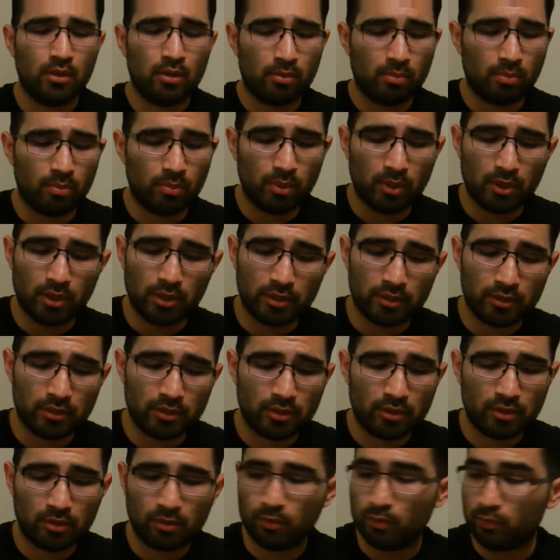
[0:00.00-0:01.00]

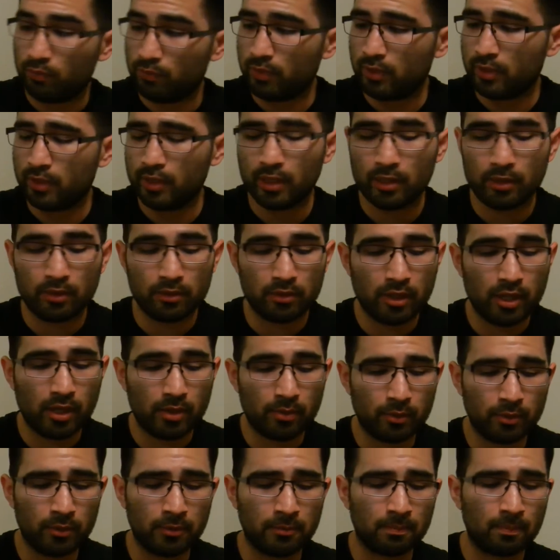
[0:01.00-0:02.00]
But we'll find out on that
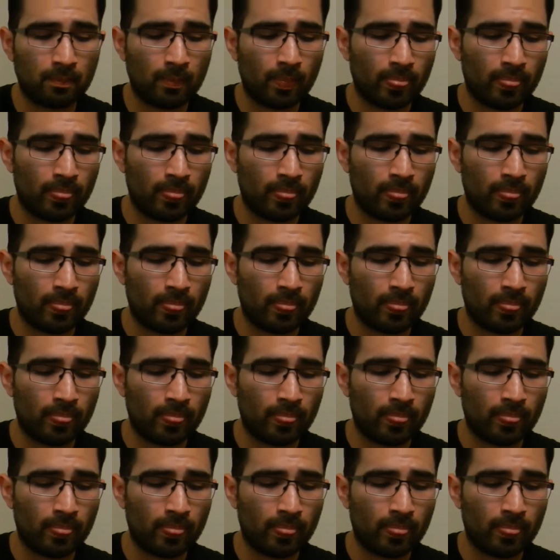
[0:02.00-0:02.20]
one.